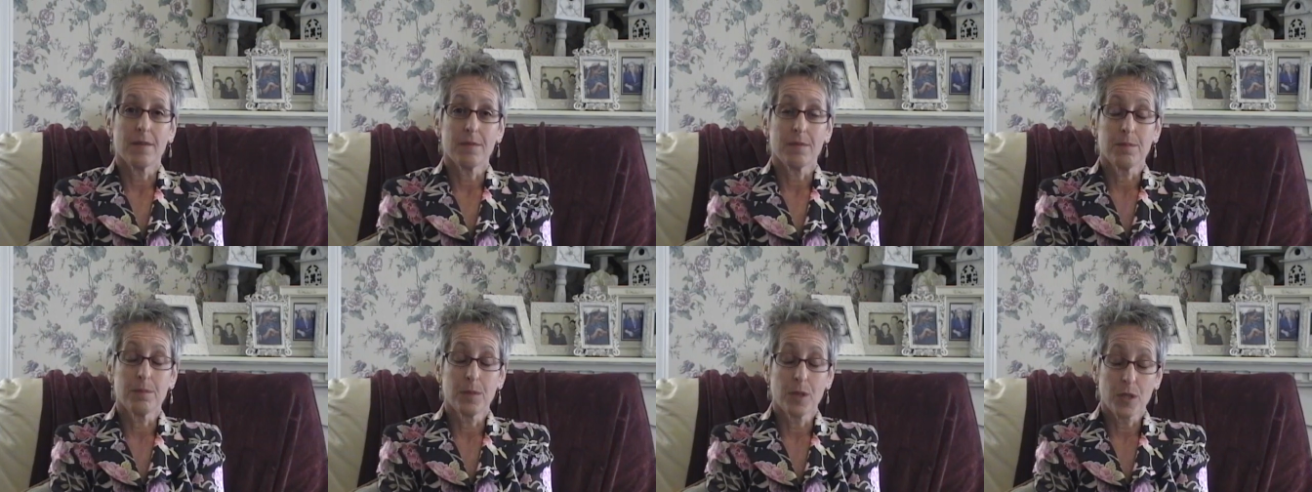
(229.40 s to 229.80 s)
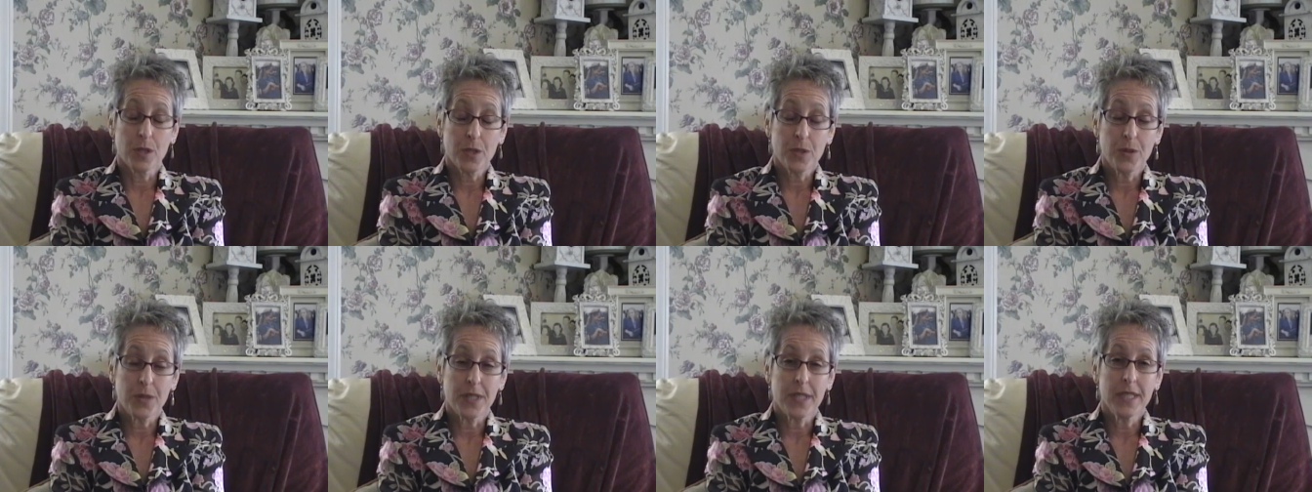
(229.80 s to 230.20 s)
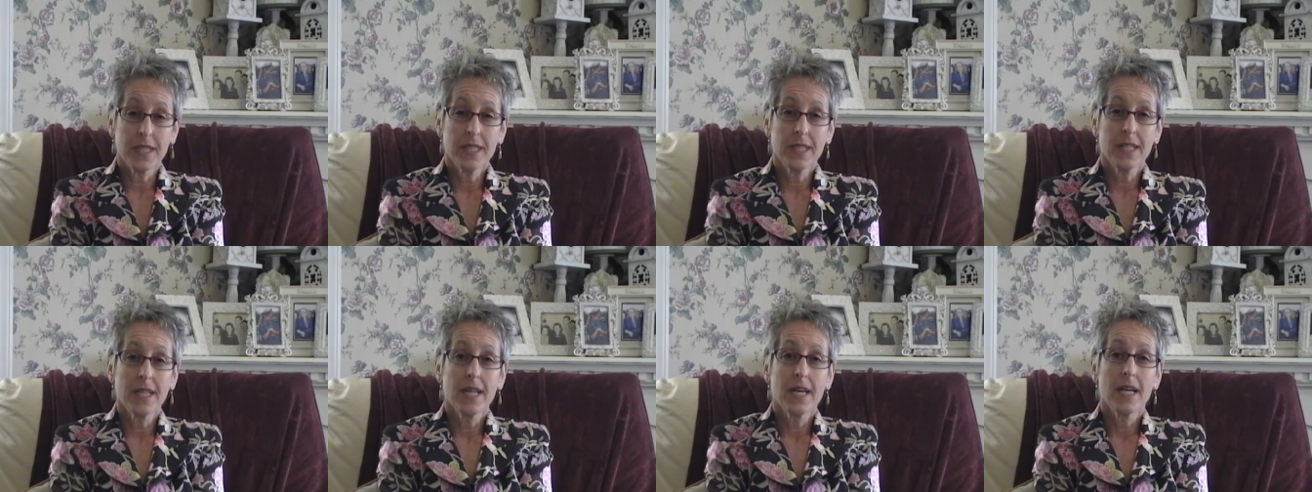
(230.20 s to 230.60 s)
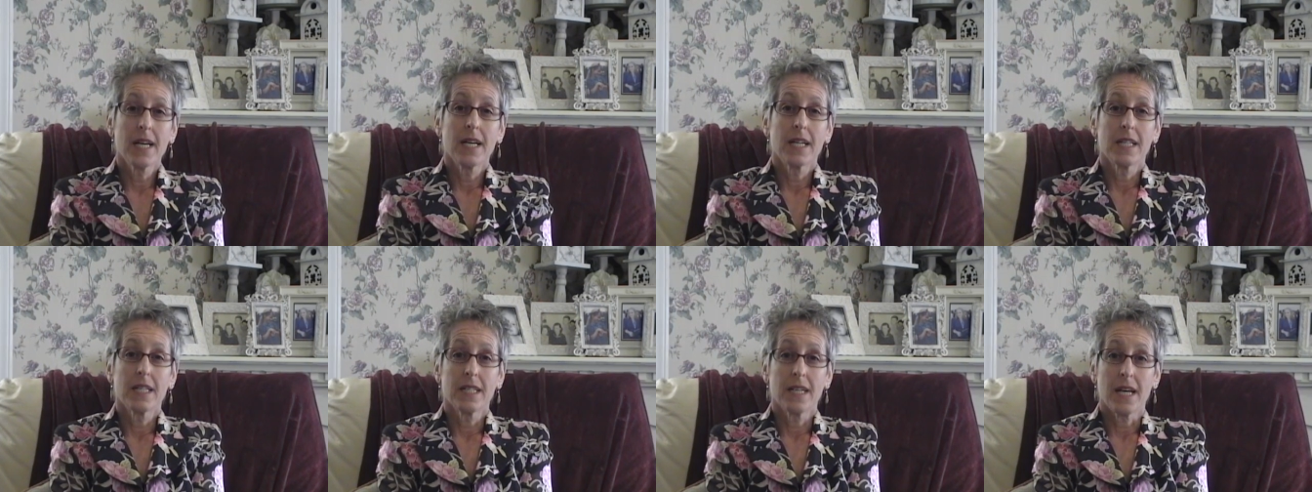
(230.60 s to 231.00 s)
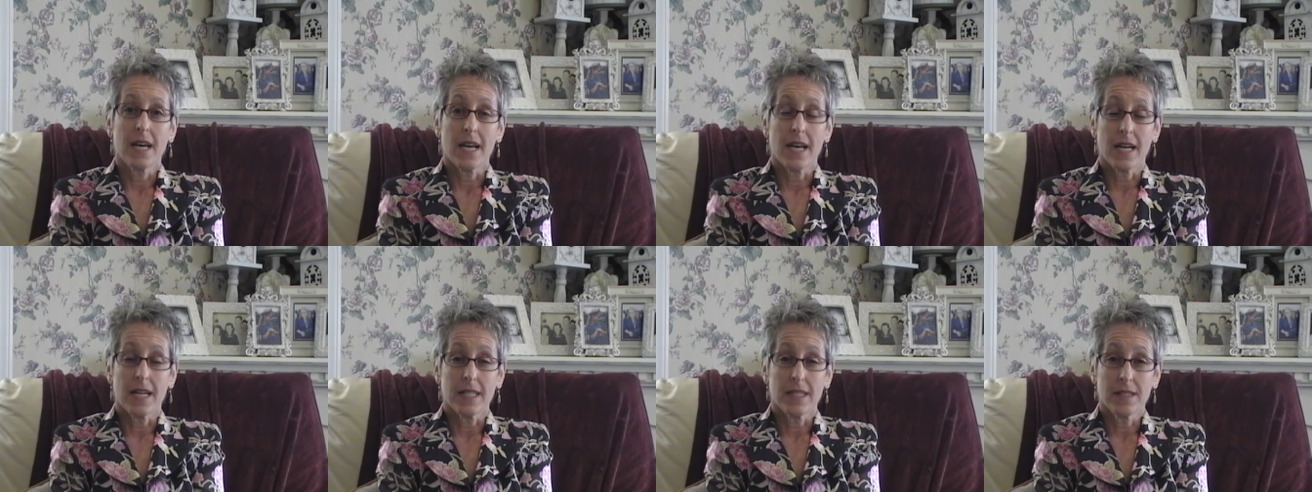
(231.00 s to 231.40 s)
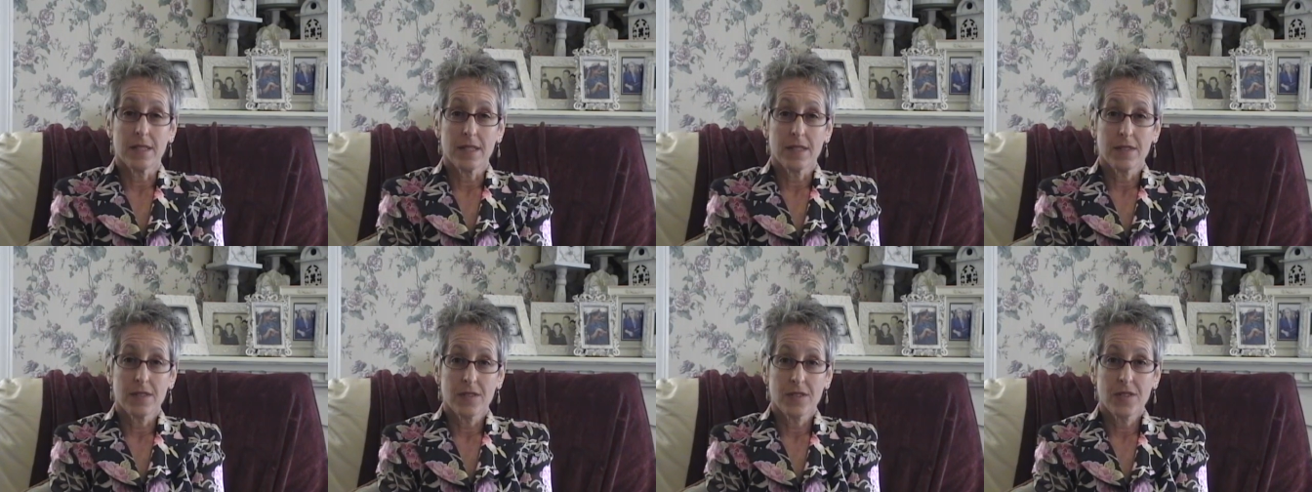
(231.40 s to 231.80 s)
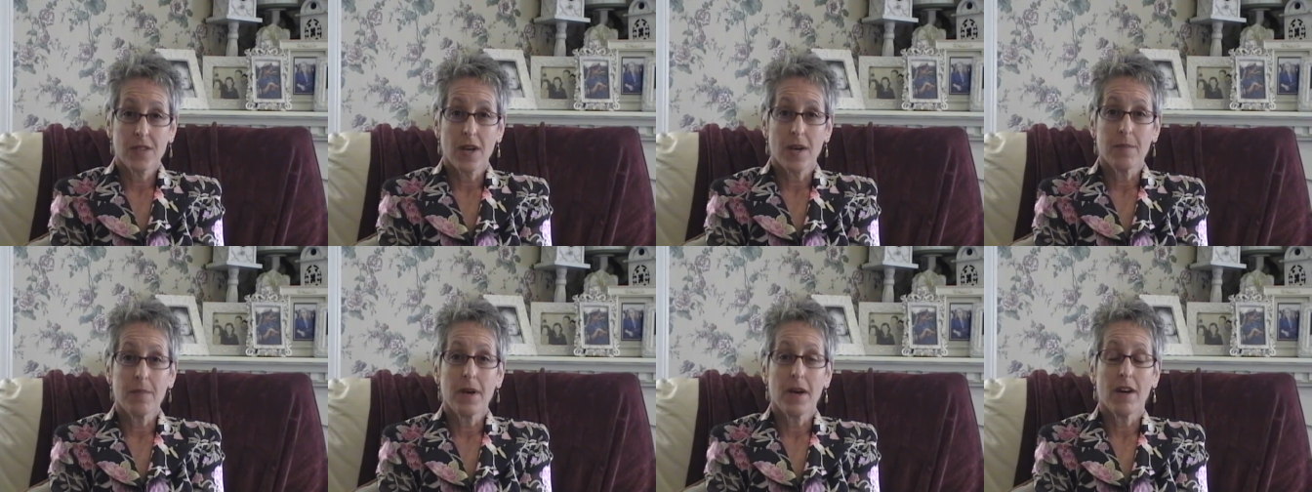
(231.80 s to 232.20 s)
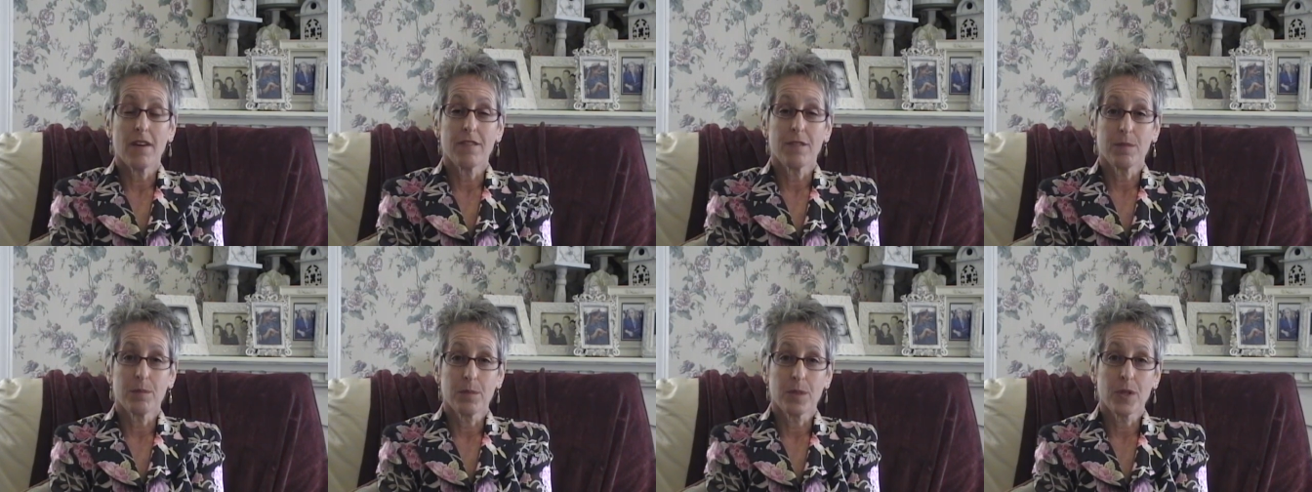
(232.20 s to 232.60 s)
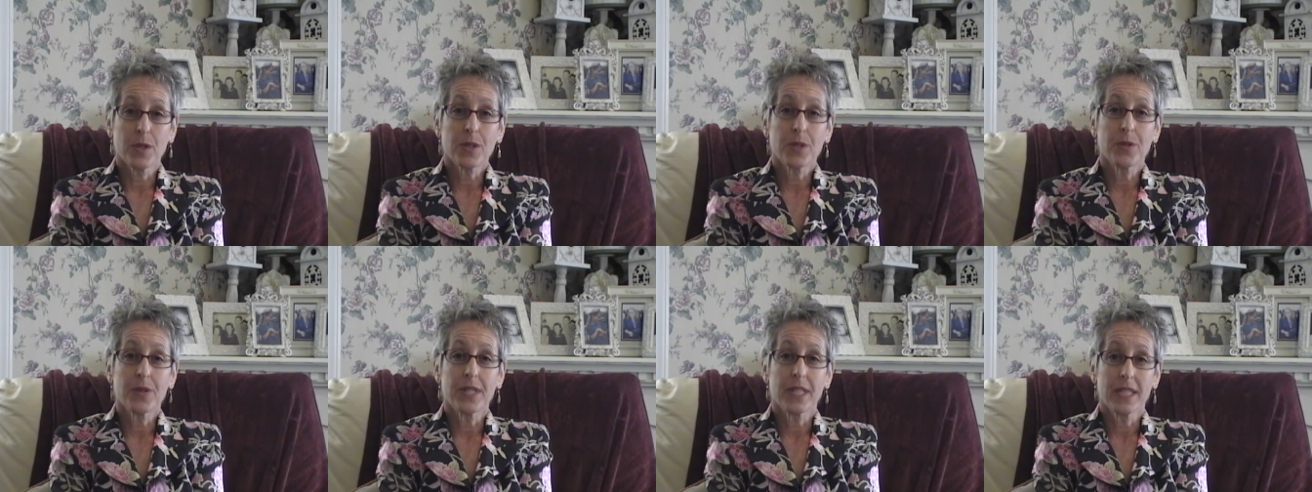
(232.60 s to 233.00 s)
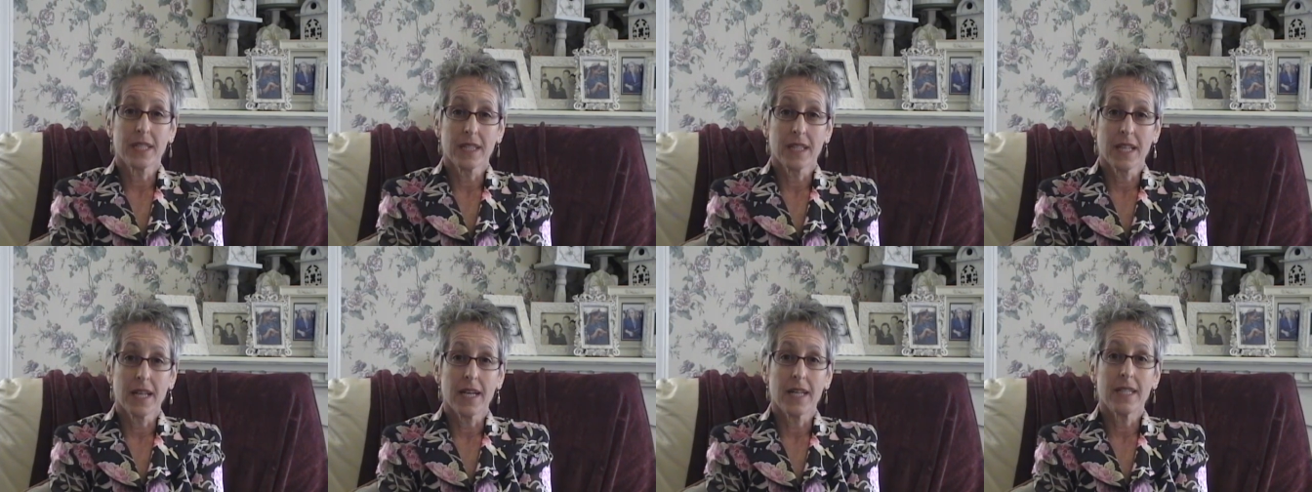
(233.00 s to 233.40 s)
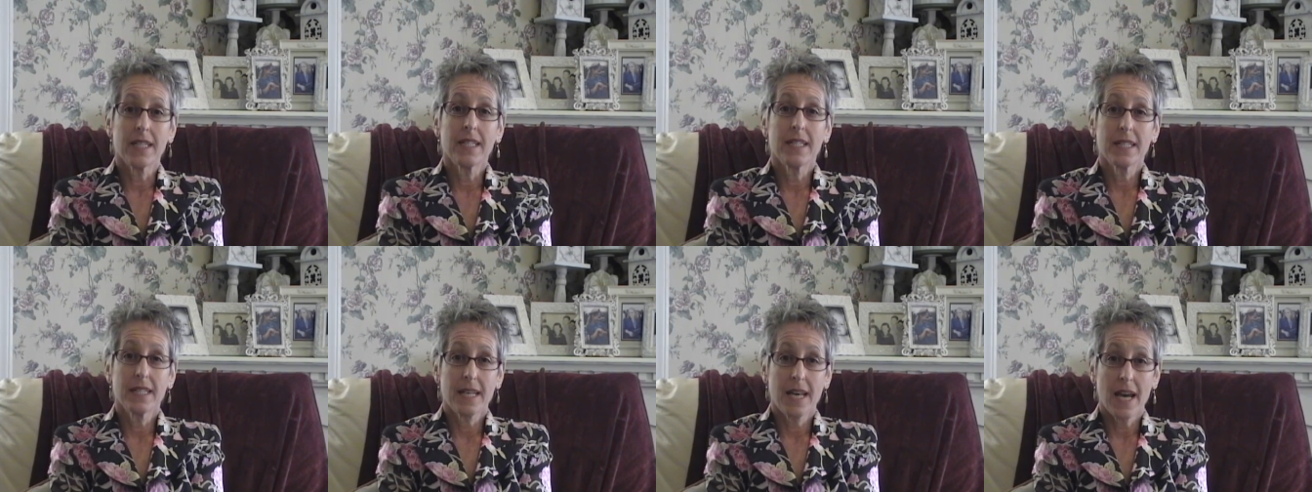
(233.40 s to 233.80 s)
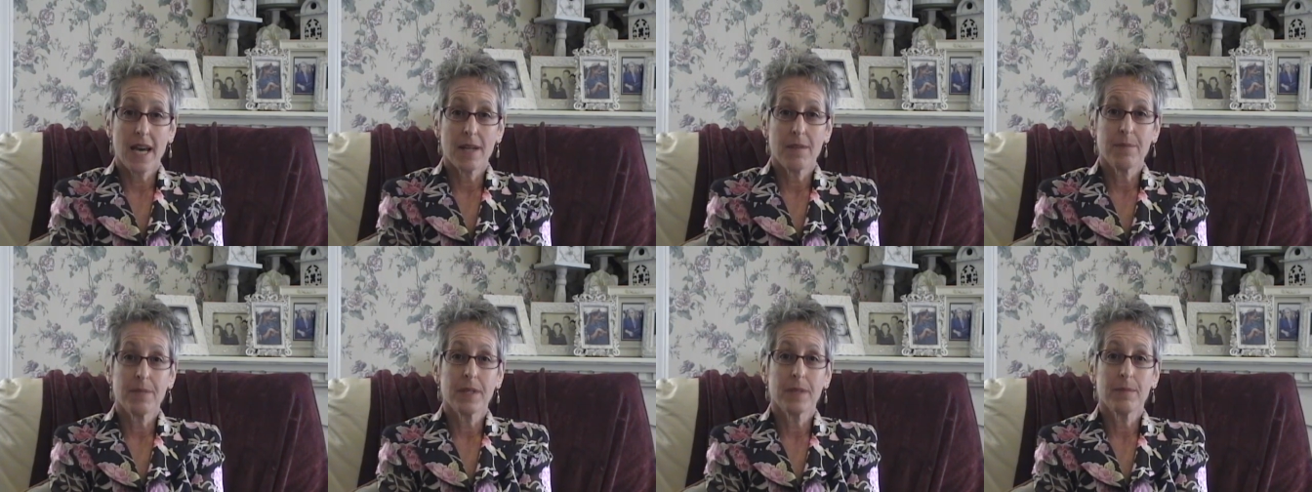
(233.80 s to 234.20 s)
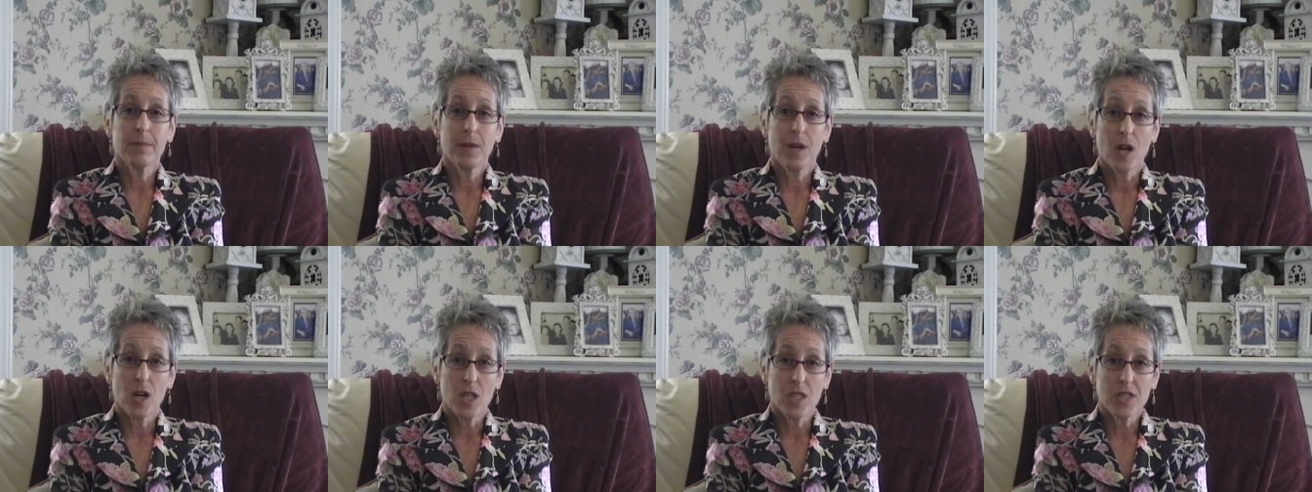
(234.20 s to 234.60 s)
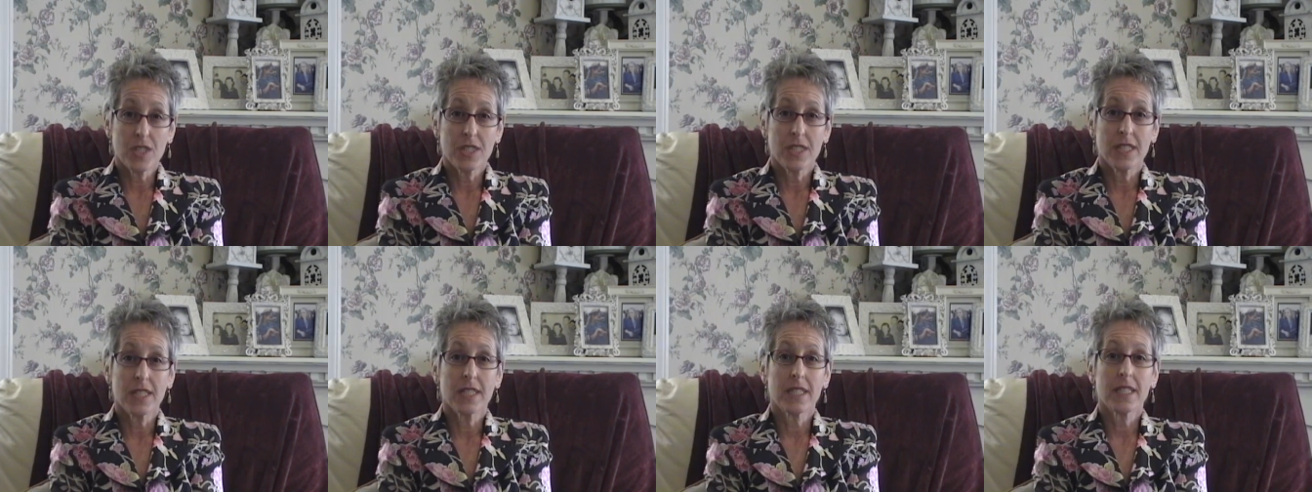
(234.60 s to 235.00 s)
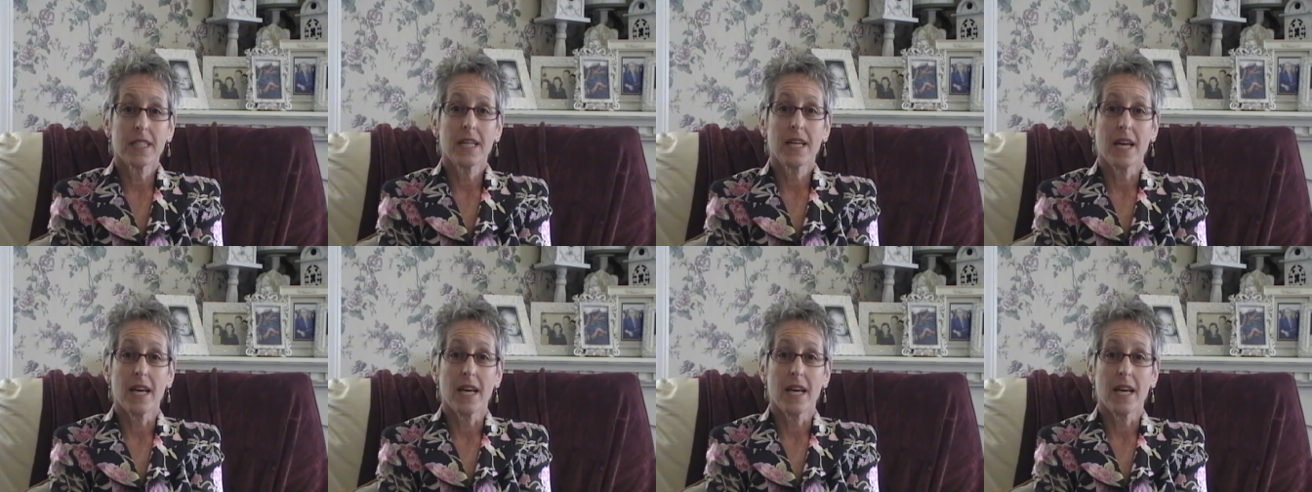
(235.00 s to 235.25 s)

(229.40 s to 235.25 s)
Mercury, and some have mercury, lead, cadmium, arsenic,